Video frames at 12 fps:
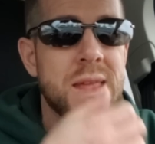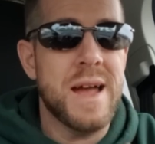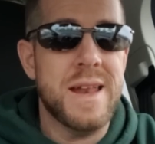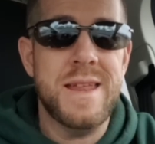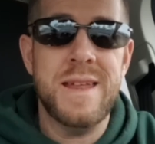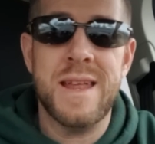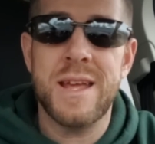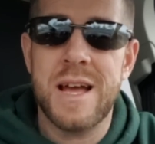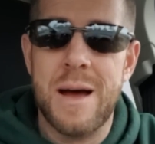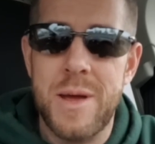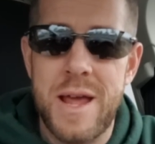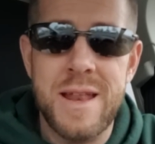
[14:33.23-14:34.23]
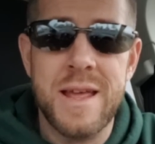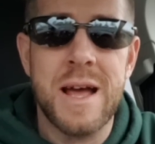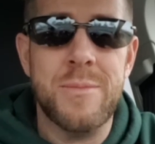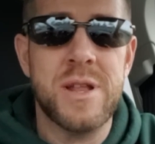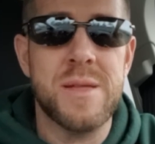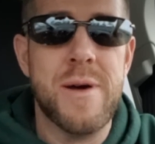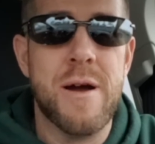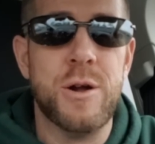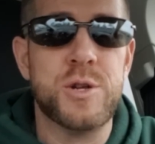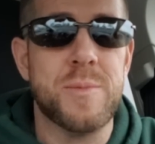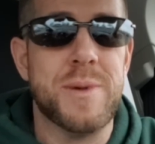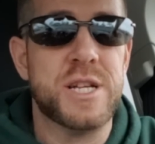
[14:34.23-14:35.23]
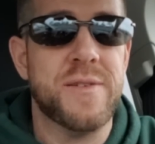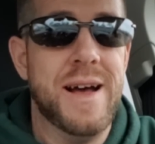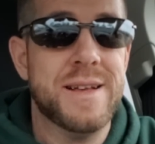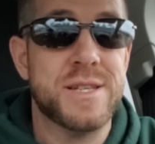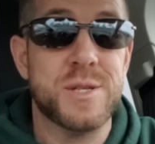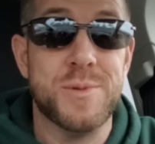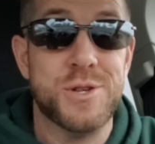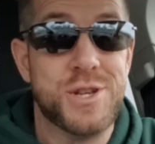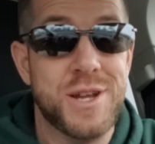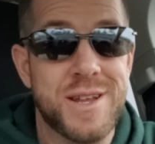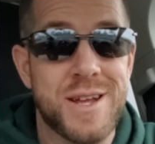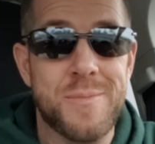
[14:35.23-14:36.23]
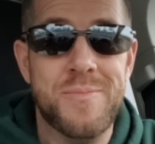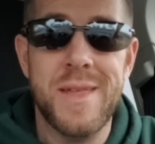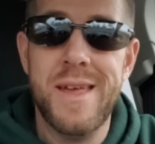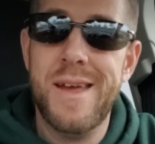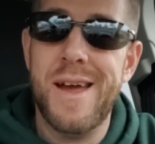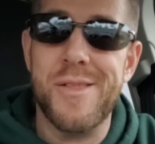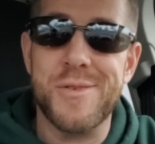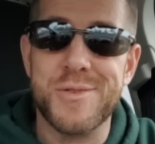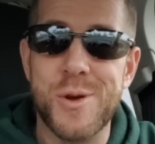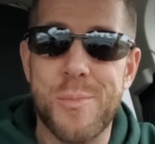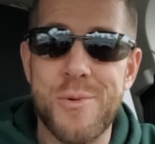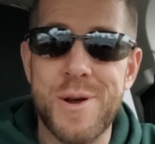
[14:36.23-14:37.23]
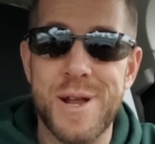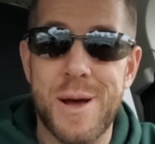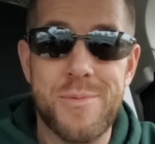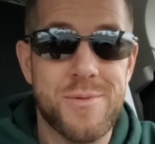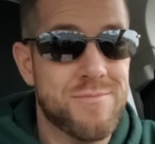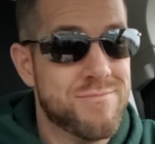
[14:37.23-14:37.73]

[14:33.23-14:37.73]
and he didn't come into the marriage with a bunch of asses, but she did, and there's no prenup,